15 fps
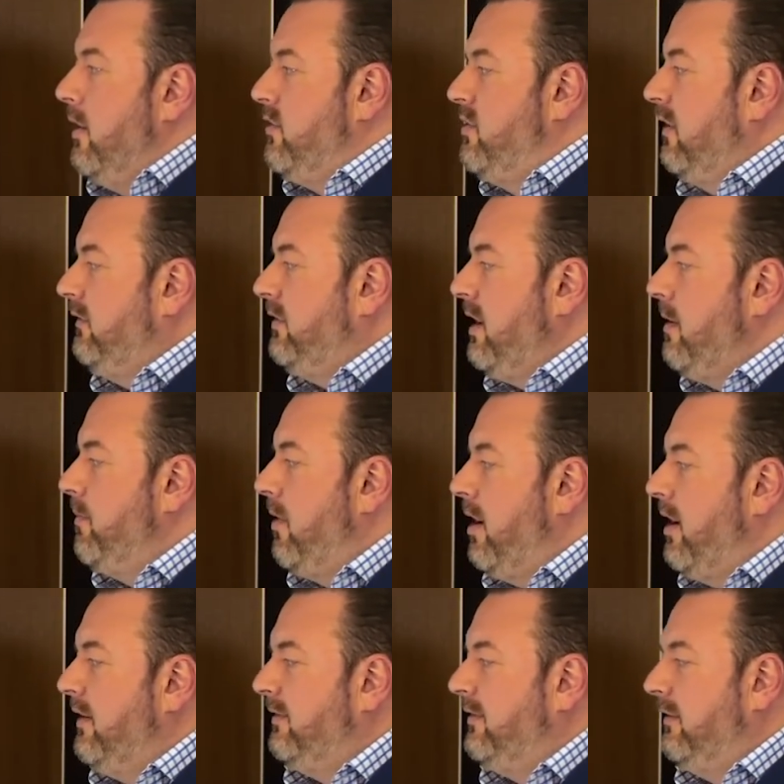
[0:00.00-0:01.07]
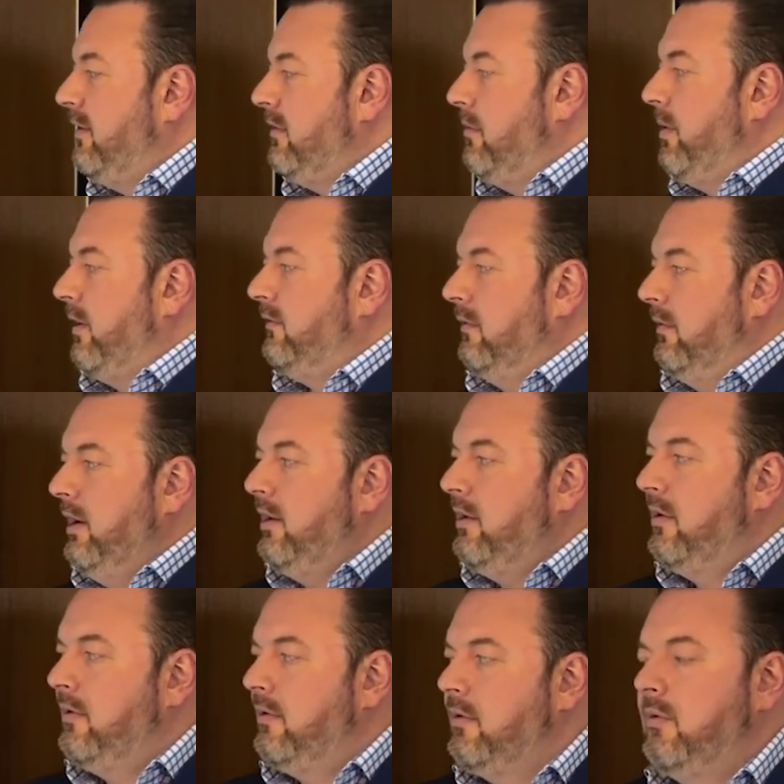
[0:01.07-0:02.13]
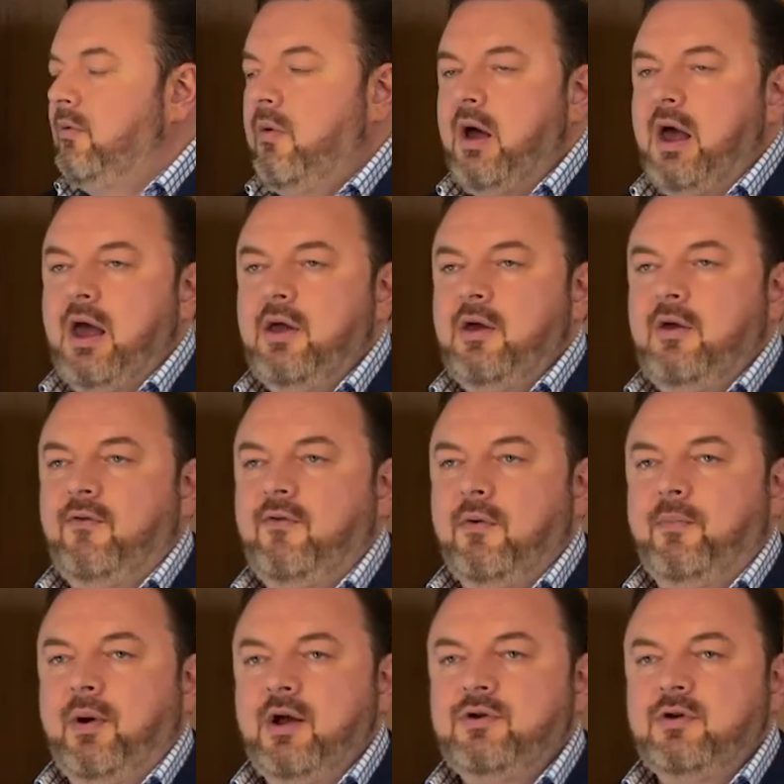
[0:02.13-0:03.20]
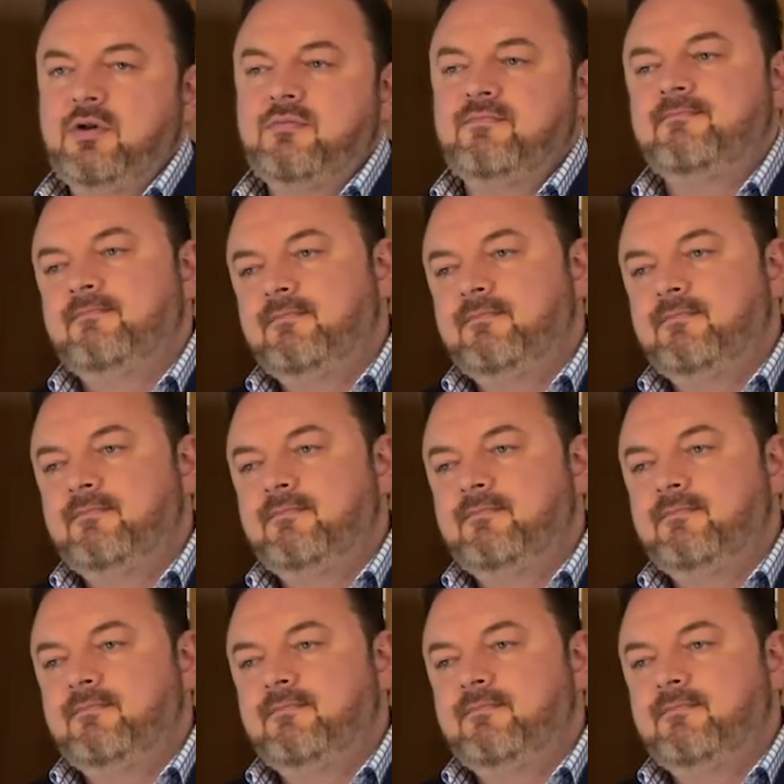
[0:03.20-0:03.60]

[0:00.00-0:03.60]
Just getting by $600 a week, where if you budget,